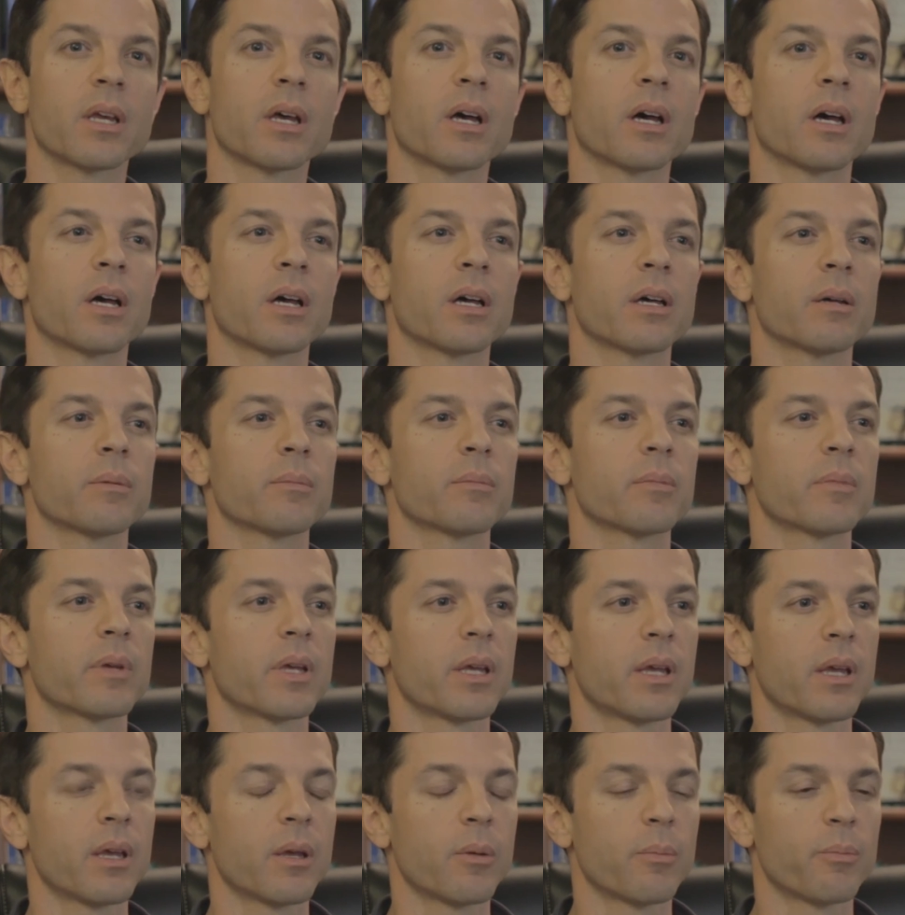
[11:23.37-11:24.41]

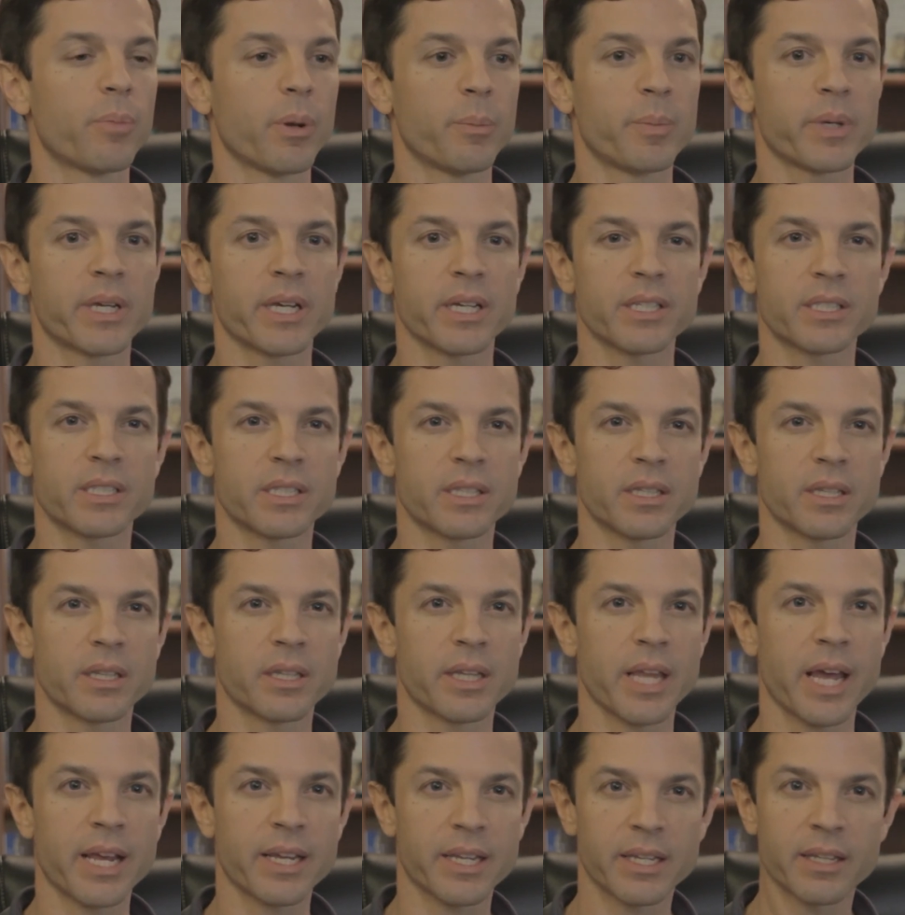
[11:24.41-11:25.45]
But because
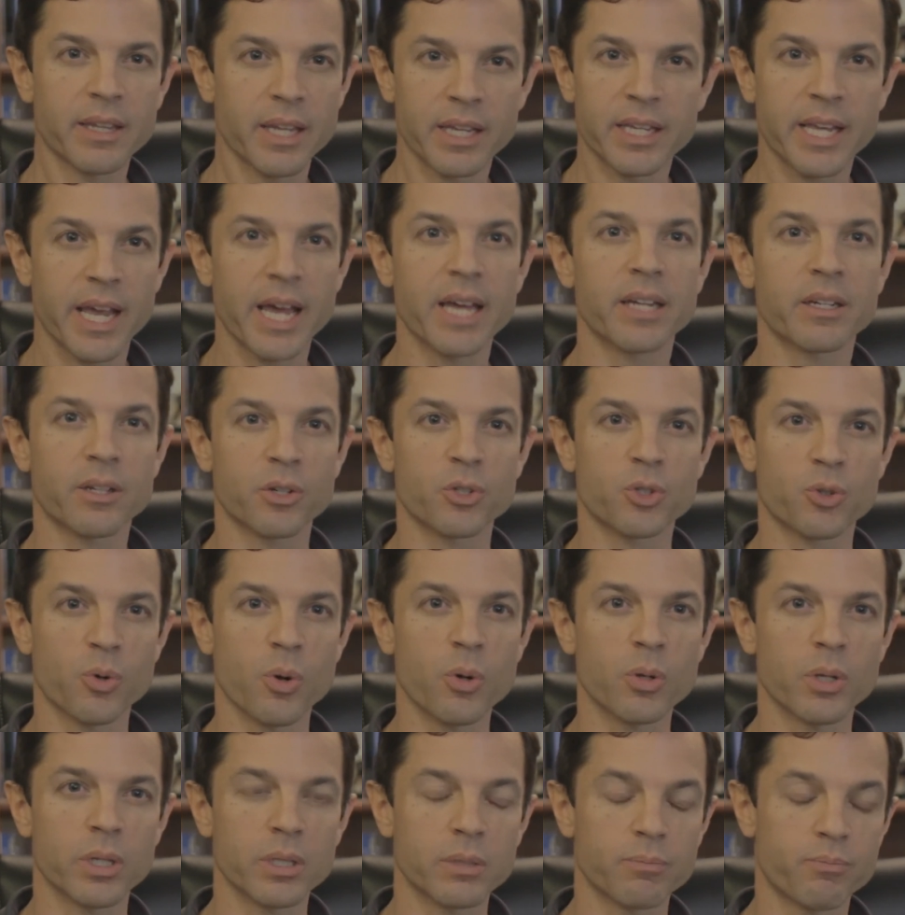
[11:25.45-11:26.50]
they can't
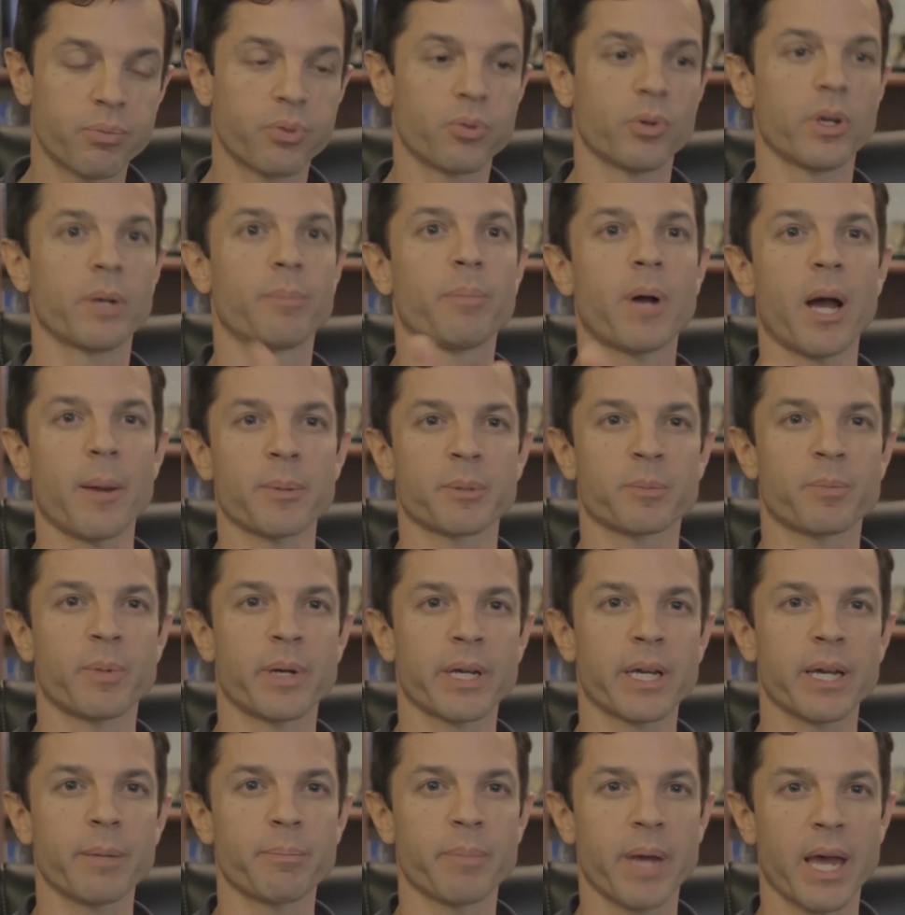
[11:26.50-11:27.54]
control it, it pops
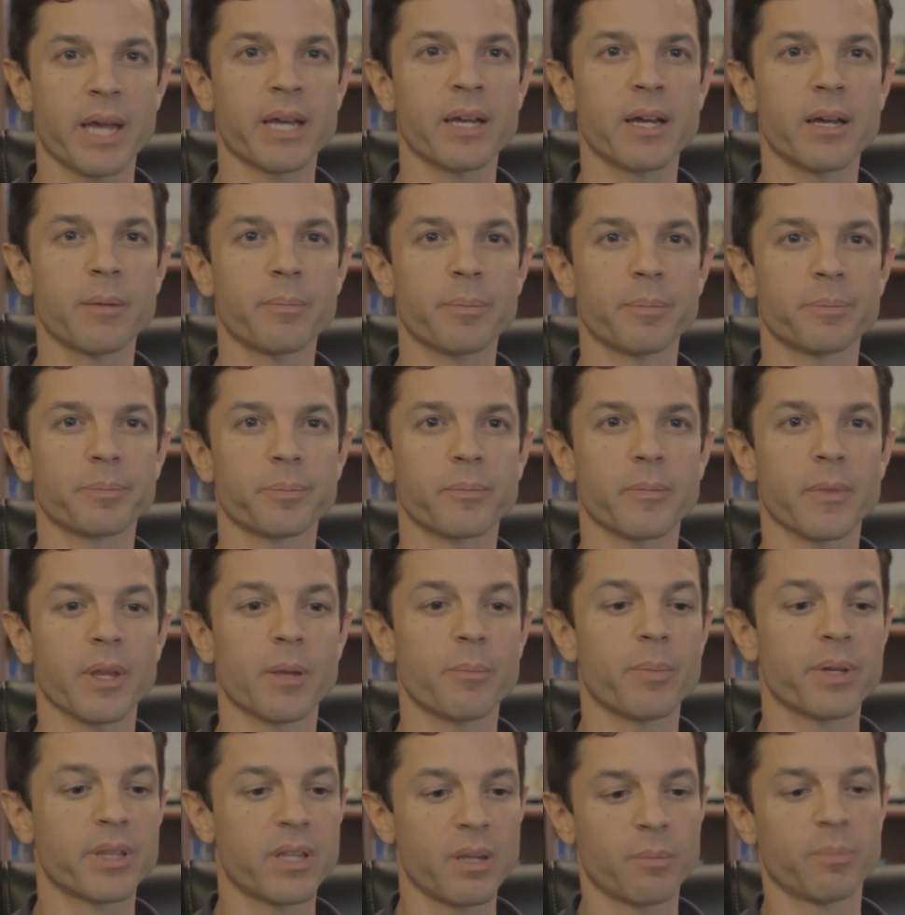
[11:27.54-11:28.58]
back up,
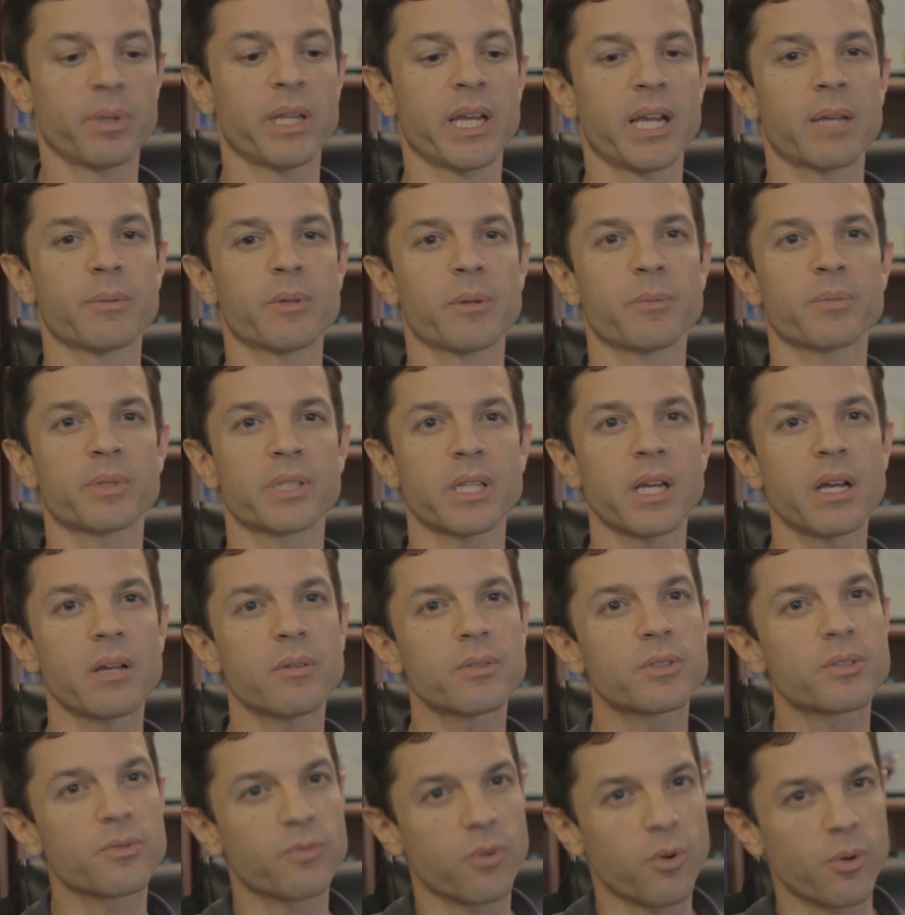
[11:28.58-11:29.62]
but they blame
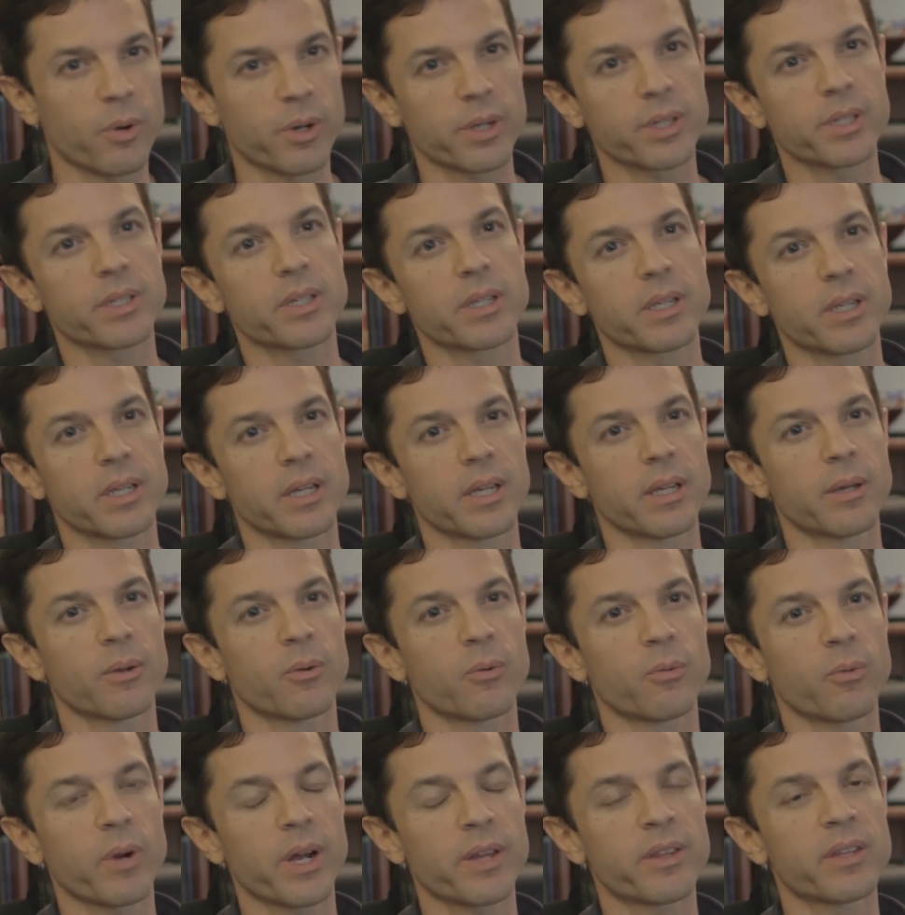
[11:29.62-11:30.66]
themselves for it
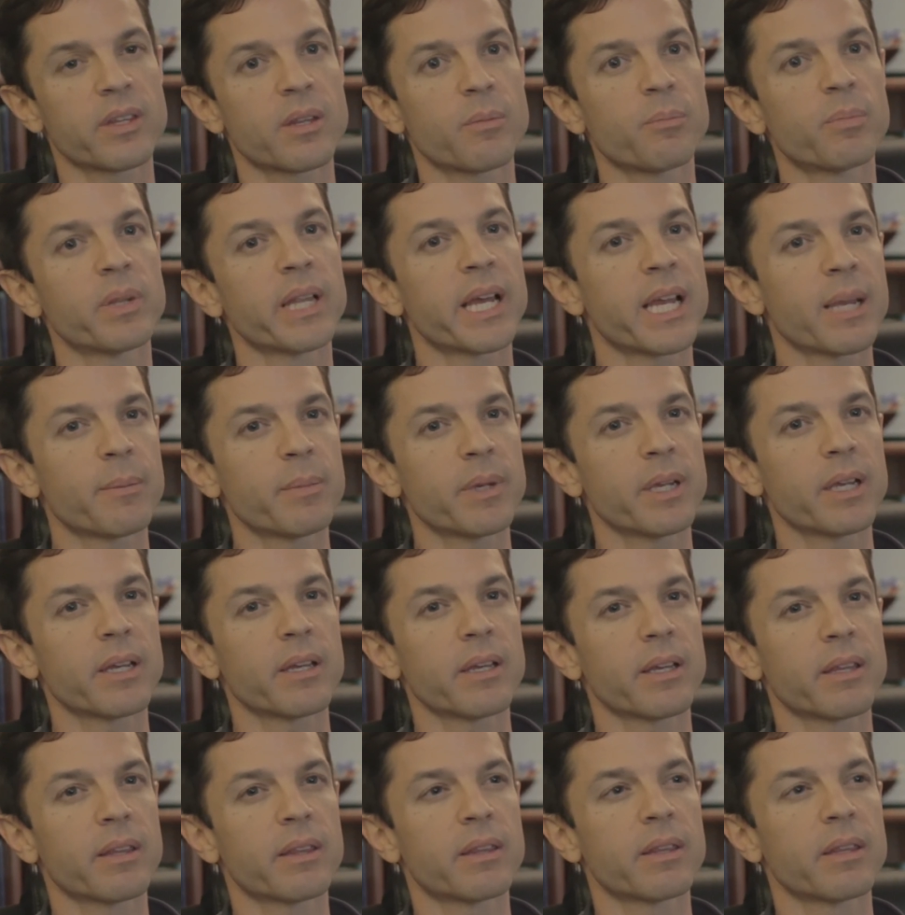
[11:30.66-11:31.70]
rather than
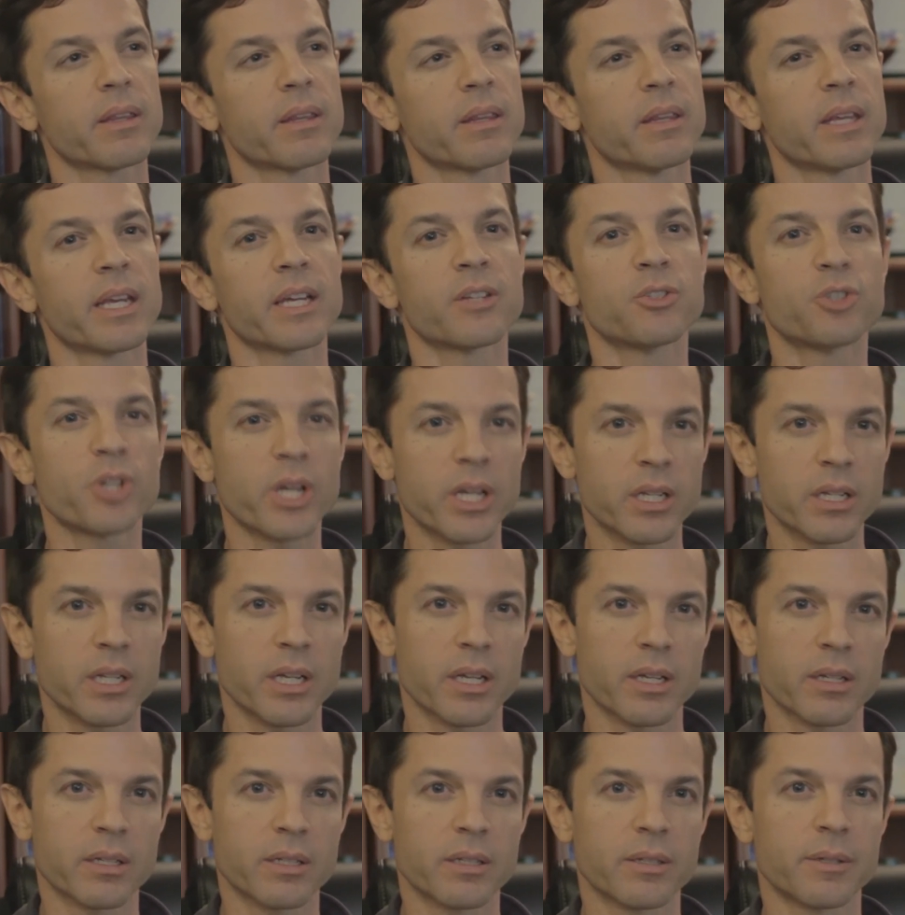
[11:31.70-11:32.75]
blaming the
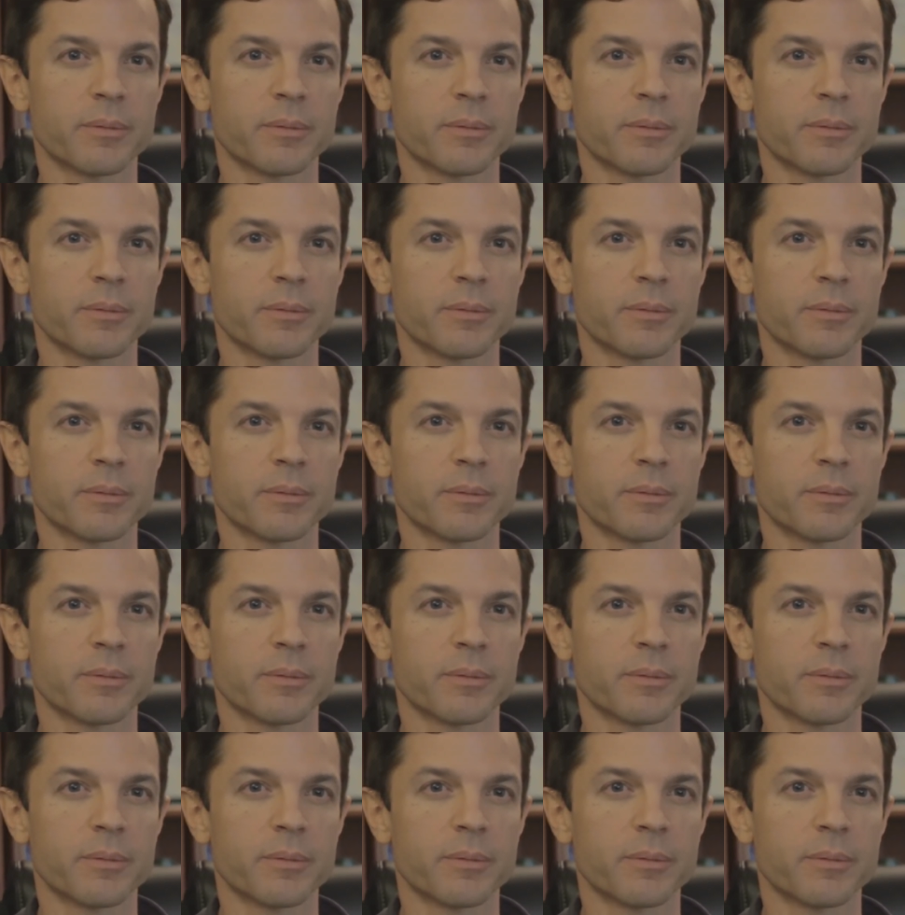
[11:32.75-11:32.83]
agenda.